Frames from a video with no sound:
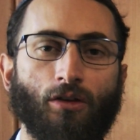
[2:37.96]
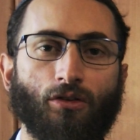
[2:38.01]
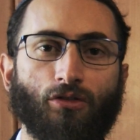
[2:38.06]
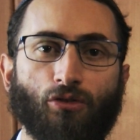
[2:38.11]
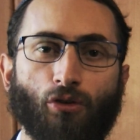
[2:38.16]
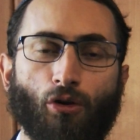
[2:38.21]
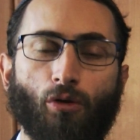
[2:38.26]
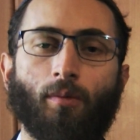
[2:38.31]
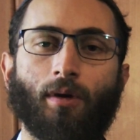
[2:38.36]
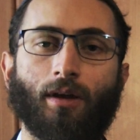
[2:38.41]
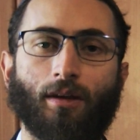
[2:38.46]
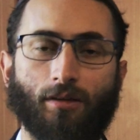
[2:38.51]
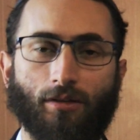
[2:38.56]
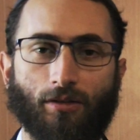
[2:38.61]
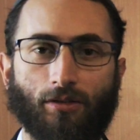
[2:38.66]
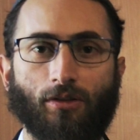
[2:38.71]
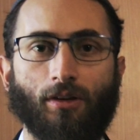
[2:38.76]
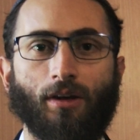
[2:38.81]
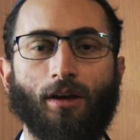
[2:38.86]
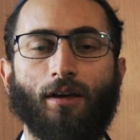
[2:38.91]

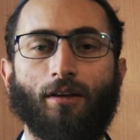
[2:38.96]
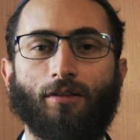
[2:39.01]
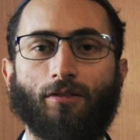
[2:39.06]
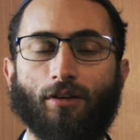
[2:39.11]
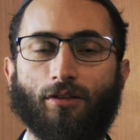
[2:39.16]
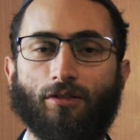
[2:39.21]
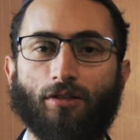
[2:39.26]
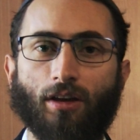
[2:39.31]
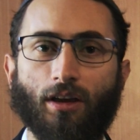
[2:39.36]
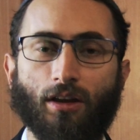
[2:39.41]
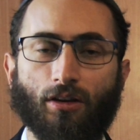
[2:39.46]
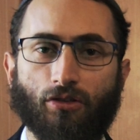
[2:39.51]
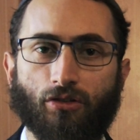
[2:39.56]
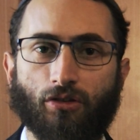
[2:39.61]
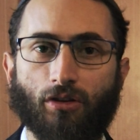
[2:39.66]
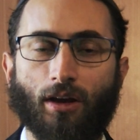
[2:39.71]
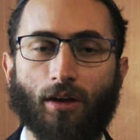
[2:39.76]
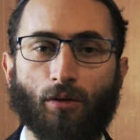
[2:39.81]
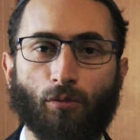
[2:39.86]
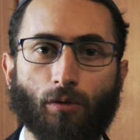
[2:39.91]
sermons, to
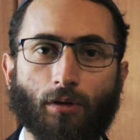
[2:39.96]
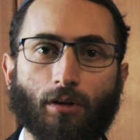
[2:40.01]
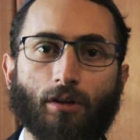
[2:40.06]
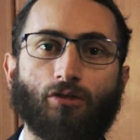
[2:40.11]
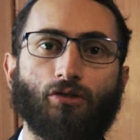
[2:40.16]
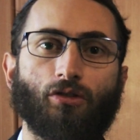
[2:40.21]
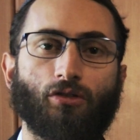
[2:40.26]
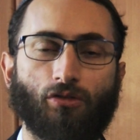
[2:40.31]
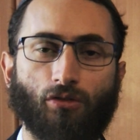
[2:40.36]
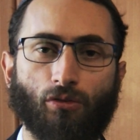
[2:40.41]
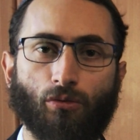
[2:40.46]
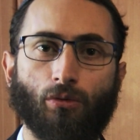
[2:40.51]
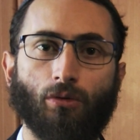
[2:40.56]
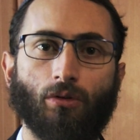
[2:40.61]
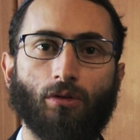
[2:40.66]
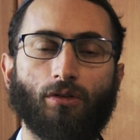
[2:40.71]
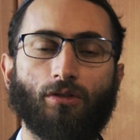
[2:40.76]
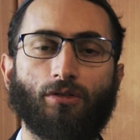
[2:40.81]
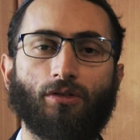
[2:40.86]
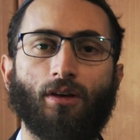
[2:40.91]
teach in religious
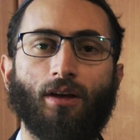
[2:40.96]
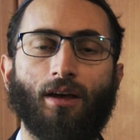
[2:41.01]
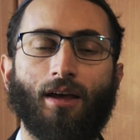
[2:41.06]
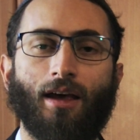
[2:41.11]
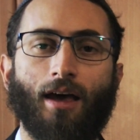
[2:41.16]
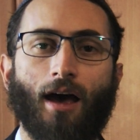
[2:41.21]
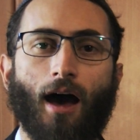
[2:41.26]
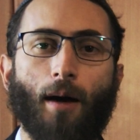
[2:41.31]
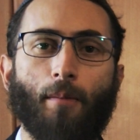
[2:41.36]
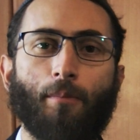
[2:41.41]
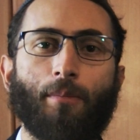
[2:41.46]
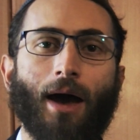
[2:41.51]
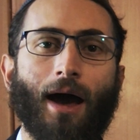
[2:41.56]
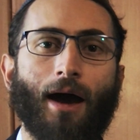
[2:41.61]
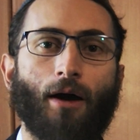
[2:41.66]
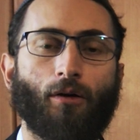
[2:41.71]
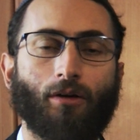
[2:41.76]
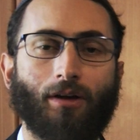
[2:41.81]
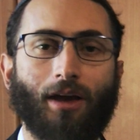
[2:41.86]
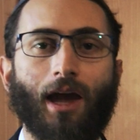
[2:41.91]
schools
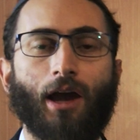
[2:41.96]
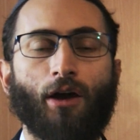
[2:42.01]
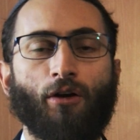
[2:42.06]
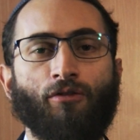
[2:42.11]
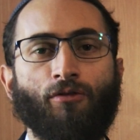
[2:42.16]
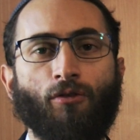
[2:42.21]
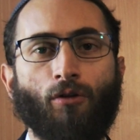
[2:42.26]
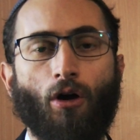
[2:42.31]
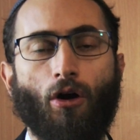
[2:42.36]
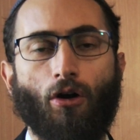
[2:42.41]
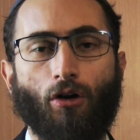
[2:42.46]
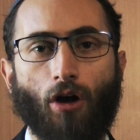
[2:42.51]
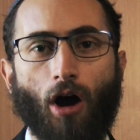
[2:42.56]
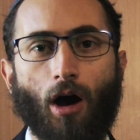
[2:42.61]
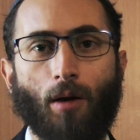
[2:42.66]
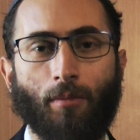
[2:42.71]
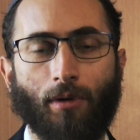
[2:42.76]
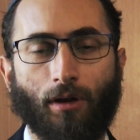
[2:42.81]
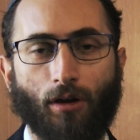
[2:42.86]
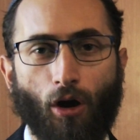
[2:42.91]
about care for our
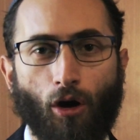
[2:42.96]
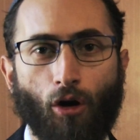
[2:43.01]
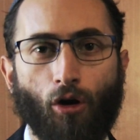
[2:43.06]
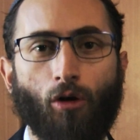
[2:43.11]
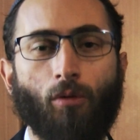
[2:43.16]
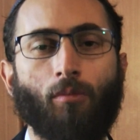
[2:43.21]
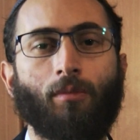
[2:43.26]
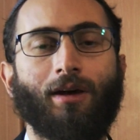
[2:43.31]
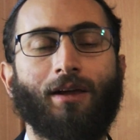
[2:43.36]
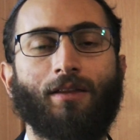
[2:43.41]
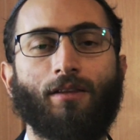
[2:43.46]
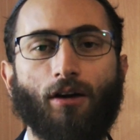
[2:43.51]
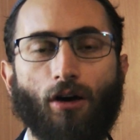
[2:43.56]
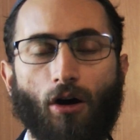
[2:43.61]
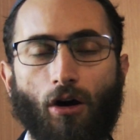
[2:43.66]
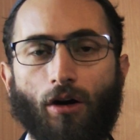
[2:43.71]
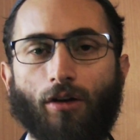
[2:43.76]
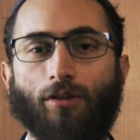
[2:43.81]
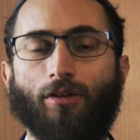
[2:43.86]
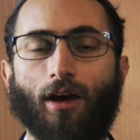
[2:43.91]
common home in the
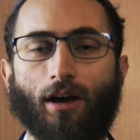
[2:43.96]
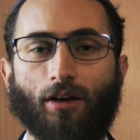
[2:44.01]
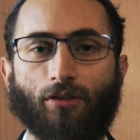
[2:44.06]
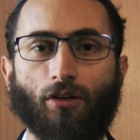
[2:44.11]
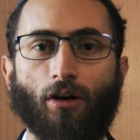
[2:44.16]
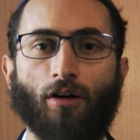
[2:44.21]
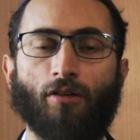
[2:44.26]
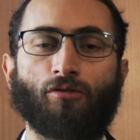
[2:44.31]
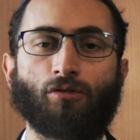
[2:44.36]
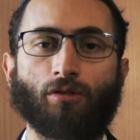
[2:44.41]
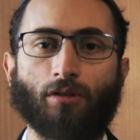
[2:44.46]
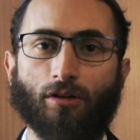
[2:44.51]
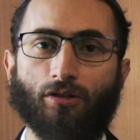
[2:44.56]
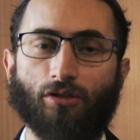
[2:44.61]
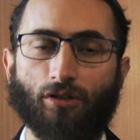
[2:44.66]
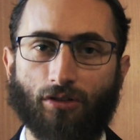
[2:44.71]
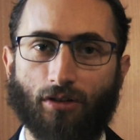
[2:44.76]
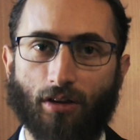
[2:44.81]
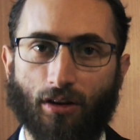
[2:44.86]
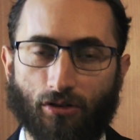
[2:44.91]
context of
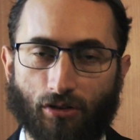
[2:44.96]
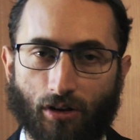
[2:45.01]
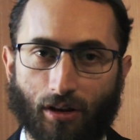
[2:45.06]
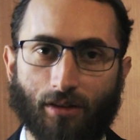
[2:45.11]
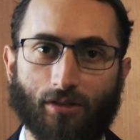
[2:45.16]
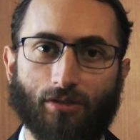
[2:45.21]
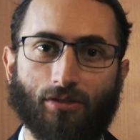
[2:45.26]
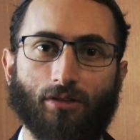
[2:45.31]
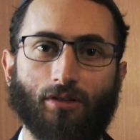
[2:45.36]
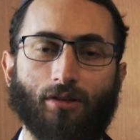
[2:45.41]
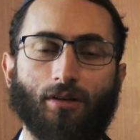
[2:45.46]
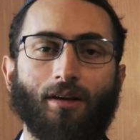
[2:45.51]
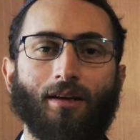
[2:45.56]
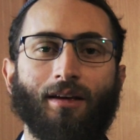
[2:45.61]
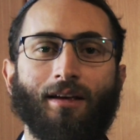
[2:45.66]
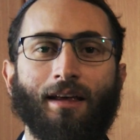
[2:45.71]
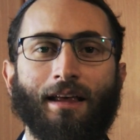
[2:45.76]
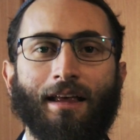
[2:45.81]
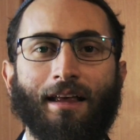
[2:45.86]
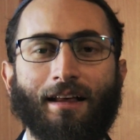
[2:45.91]
religious teachings.
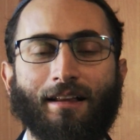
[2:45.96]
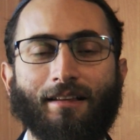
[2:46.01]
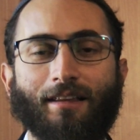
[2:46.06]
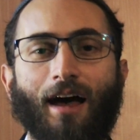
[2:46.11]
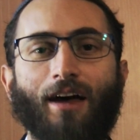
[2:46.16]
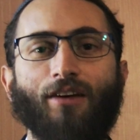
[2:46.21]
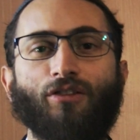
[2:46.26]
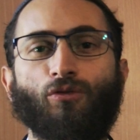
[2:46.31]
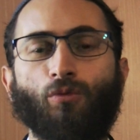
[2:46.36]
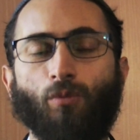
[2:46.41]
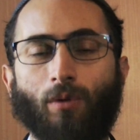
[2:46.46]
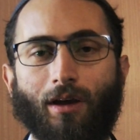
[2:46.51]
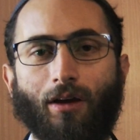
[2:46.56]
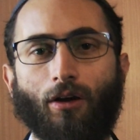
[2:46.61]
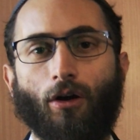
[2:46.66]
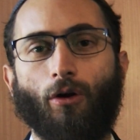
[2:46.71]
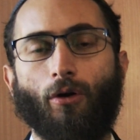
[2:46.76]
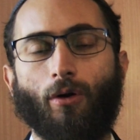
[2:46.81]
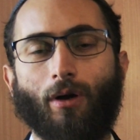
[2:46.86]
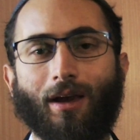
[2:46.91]
Last week,
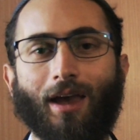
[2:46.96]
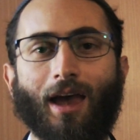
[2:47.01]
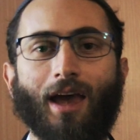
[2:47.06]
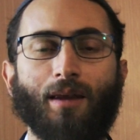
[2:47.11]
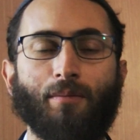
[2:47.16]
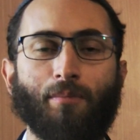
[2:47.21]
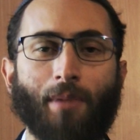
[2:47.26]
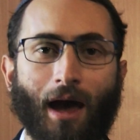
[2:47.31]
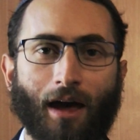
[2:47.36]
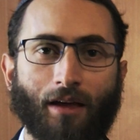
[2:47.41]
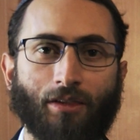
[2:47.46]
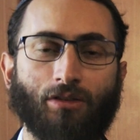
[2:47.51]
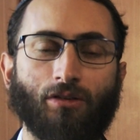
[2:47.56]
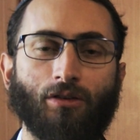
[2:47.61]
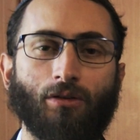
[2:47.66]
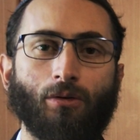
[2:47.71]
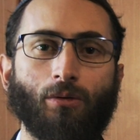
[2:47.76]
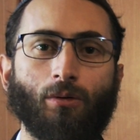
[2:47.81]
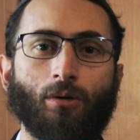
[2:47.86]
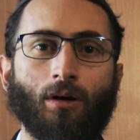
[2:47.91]
Hurricane
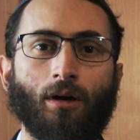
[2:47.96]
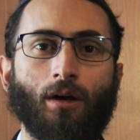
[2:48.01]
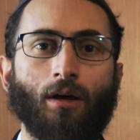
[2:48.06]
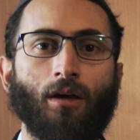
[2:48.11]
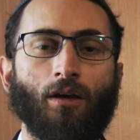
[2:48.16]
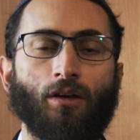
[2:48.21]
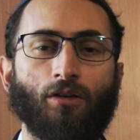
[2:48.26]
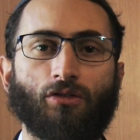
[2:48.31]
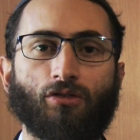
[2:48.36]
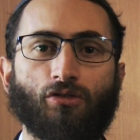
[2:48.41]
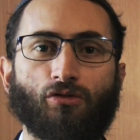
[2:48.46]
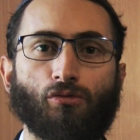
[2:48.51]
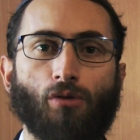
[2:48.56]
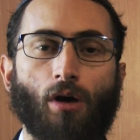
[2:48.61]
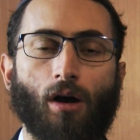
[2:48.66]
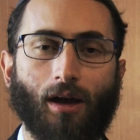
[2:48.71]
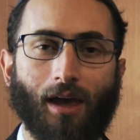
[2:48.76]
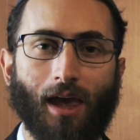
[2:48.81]
Matthew struck